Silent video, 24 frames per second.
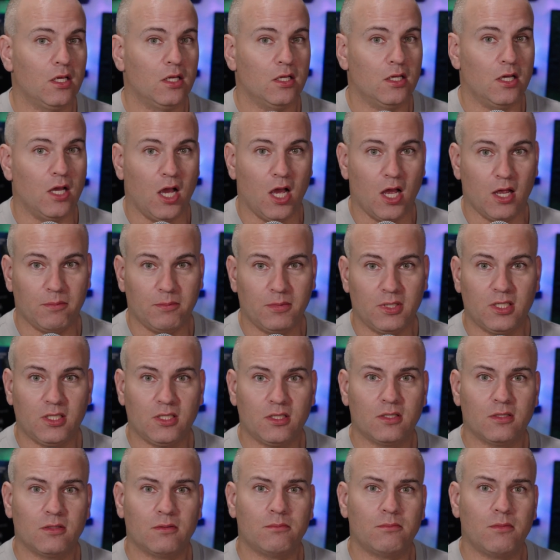I'm
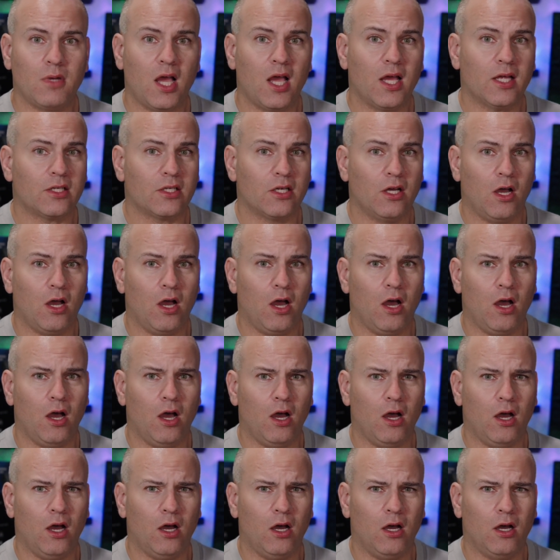in my
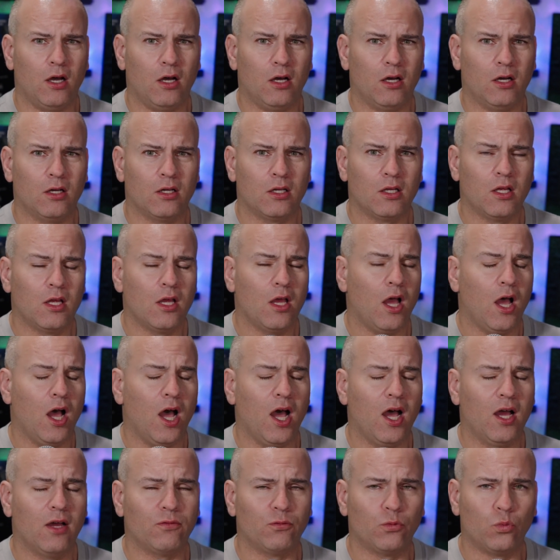car,
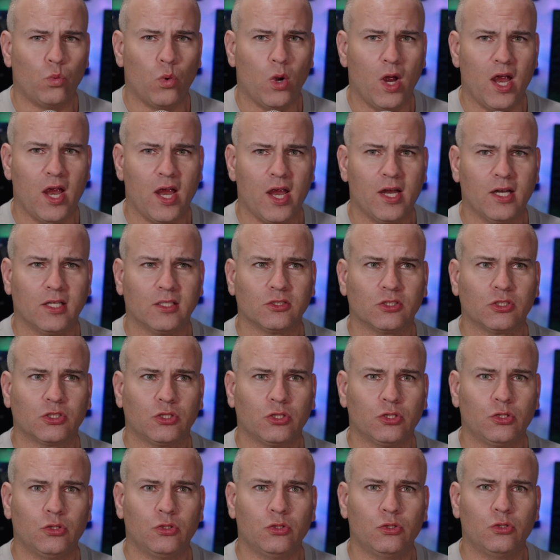I've went
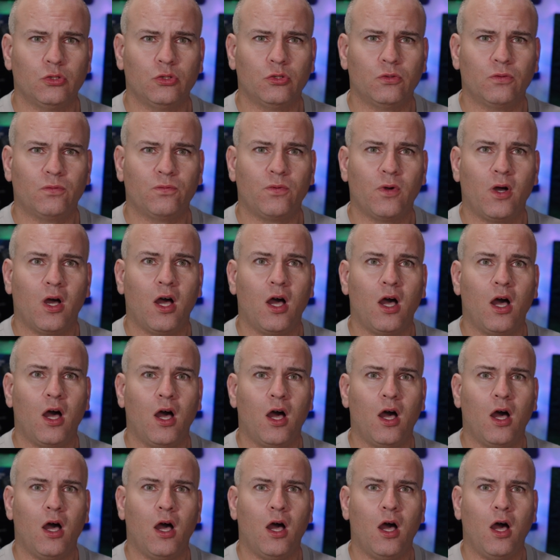too
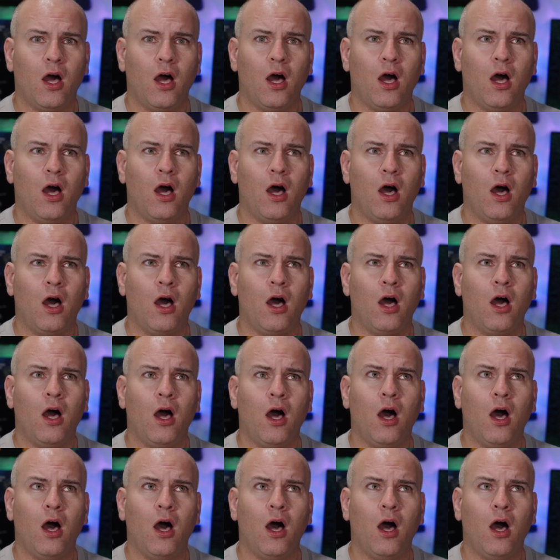far